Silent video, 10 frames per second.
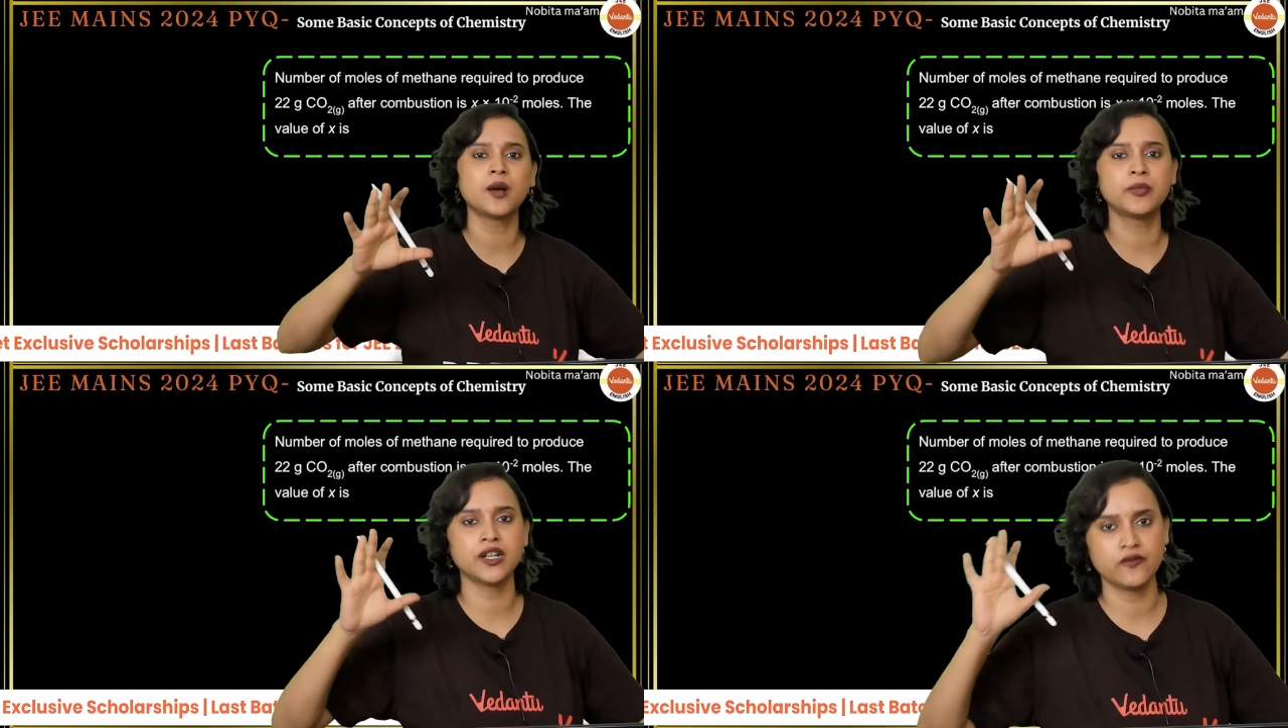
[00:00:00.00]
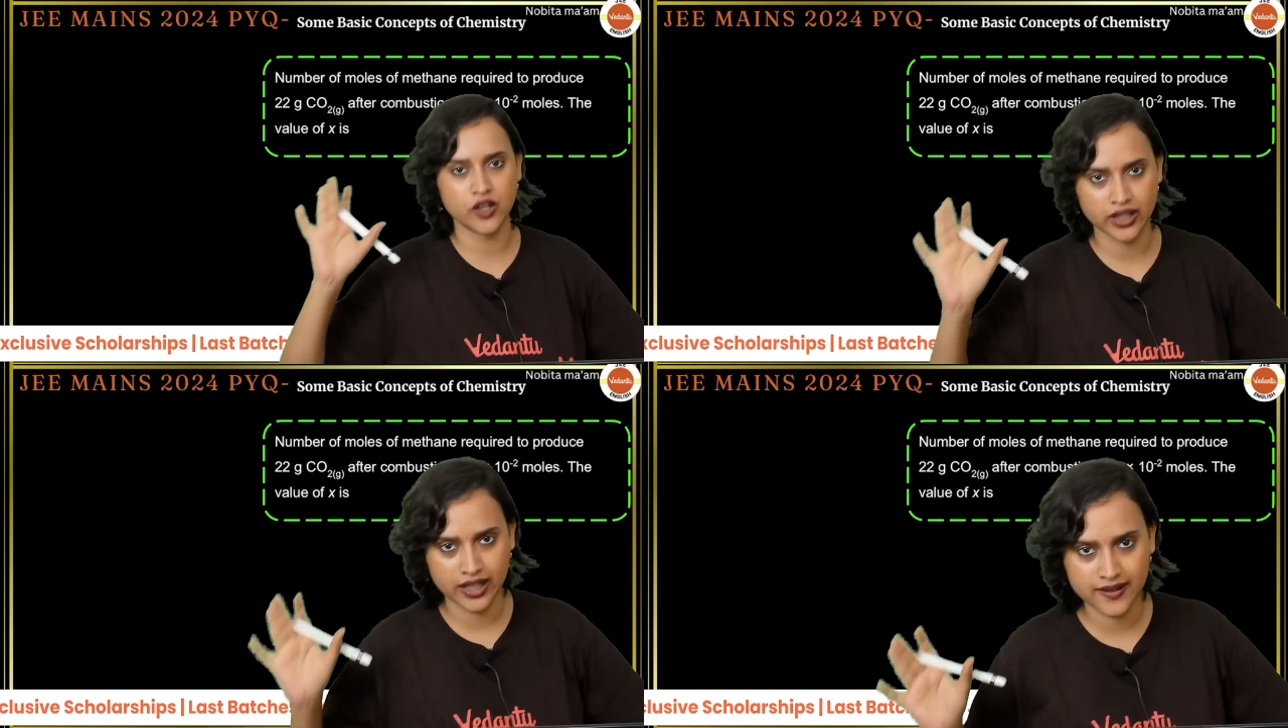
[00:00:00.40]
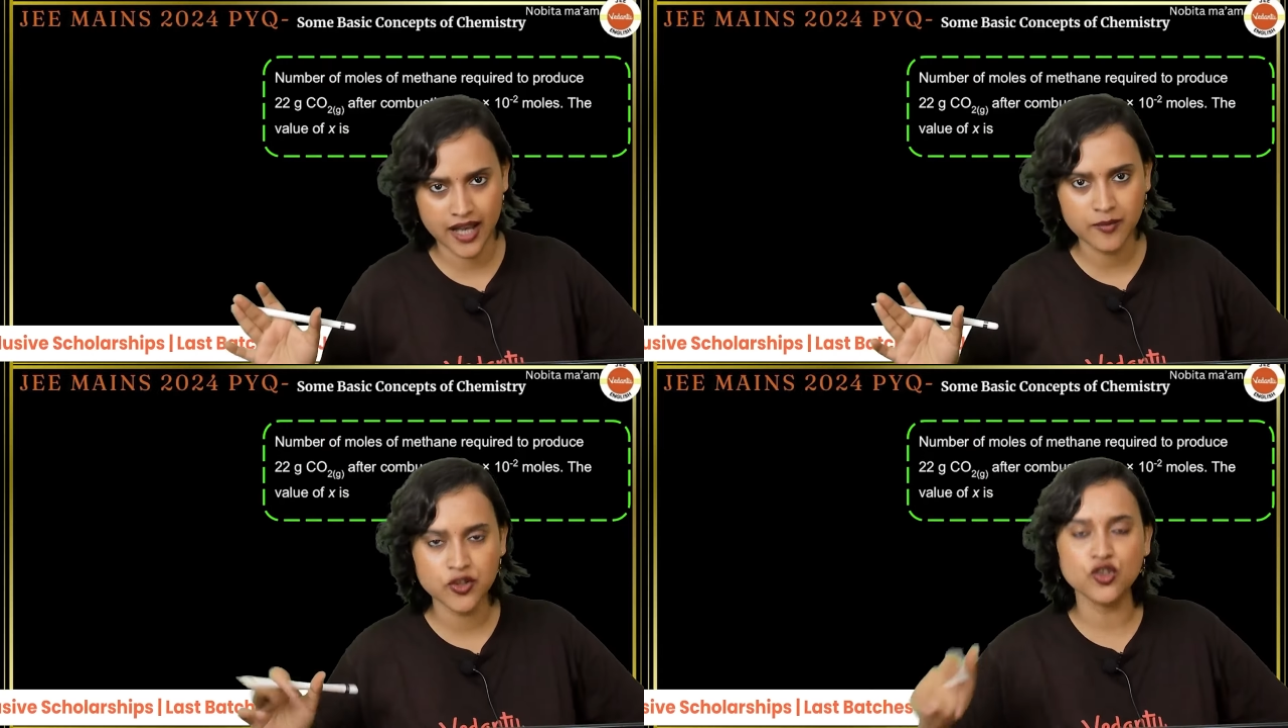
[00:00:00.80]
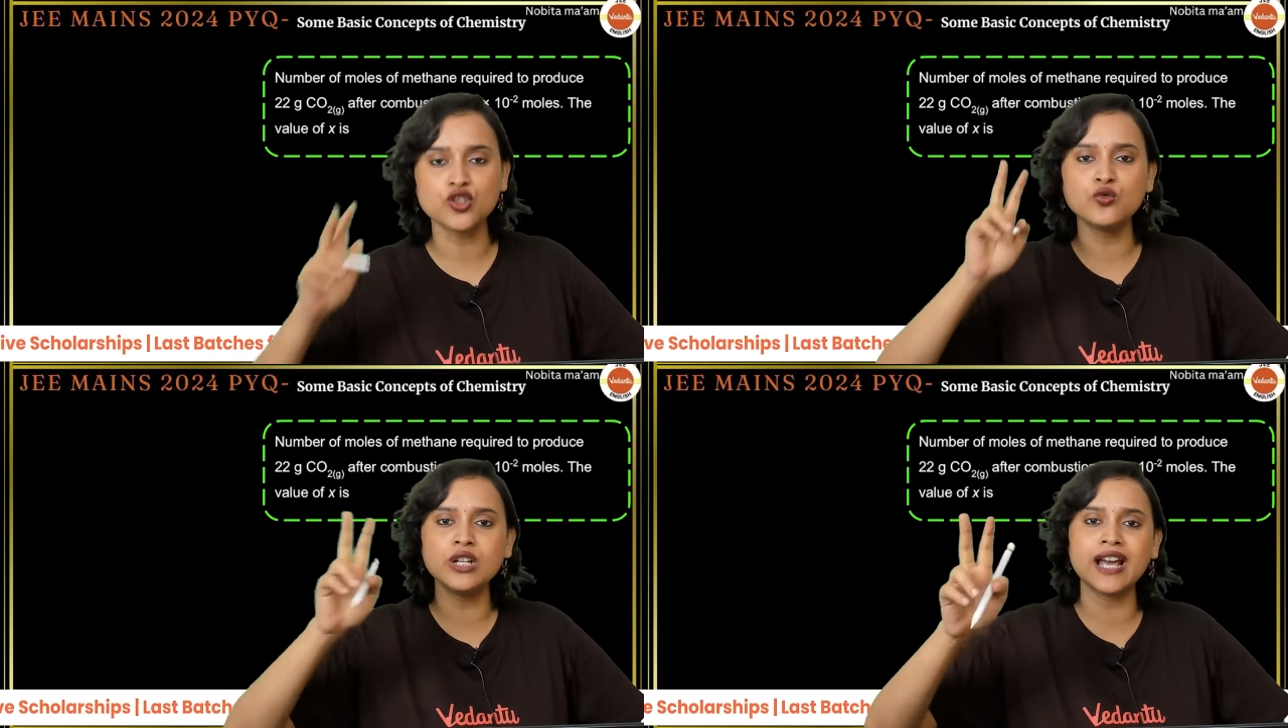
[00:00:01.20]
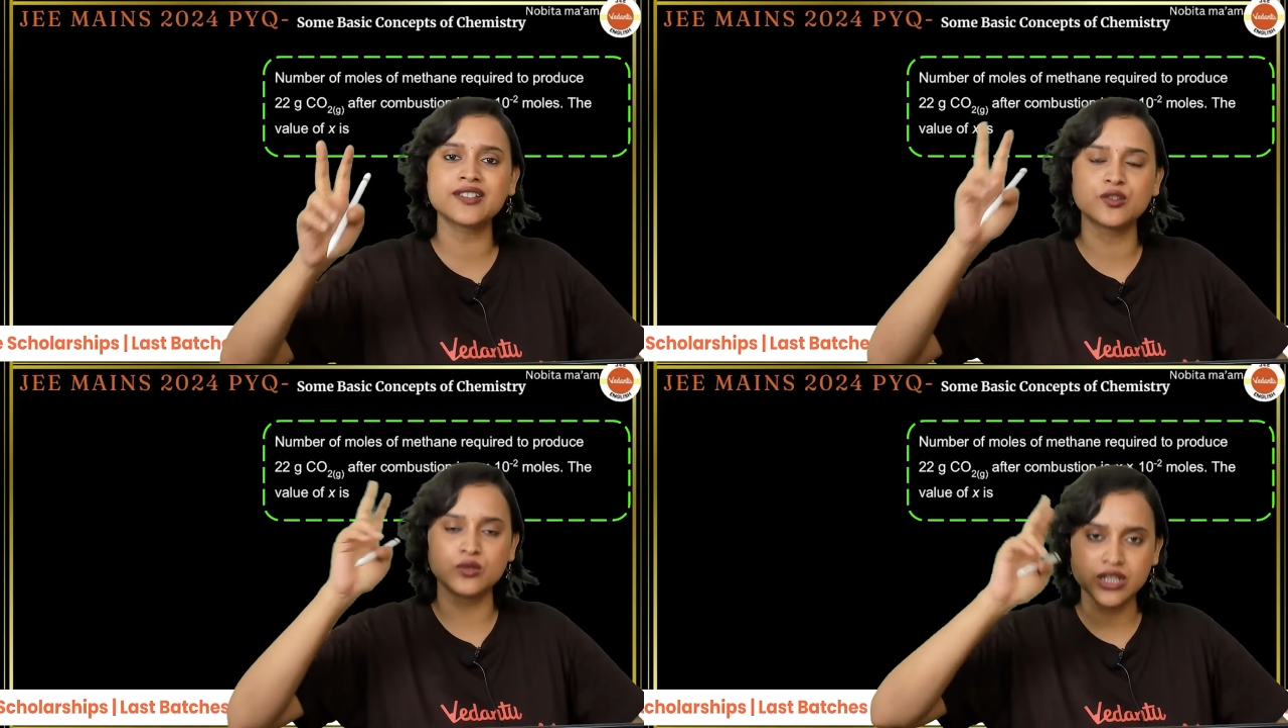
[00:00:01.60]
appear for the exam. So 2 lakh
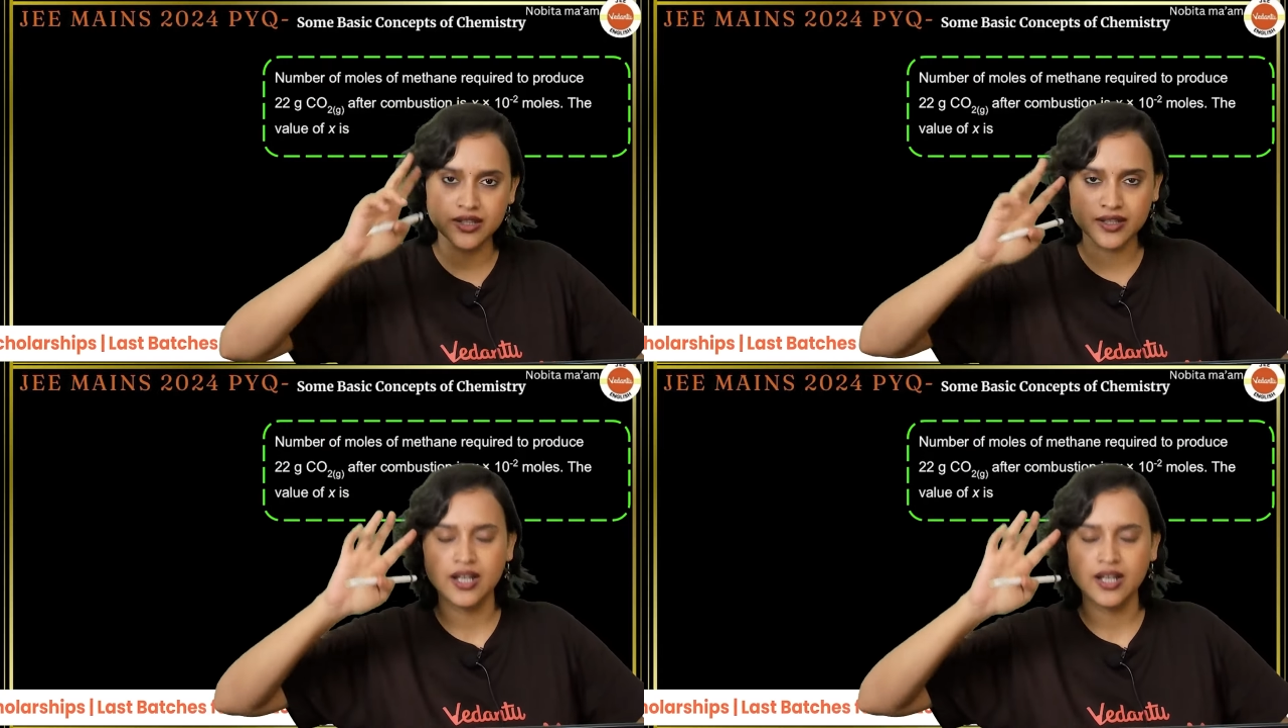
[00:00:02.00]
students,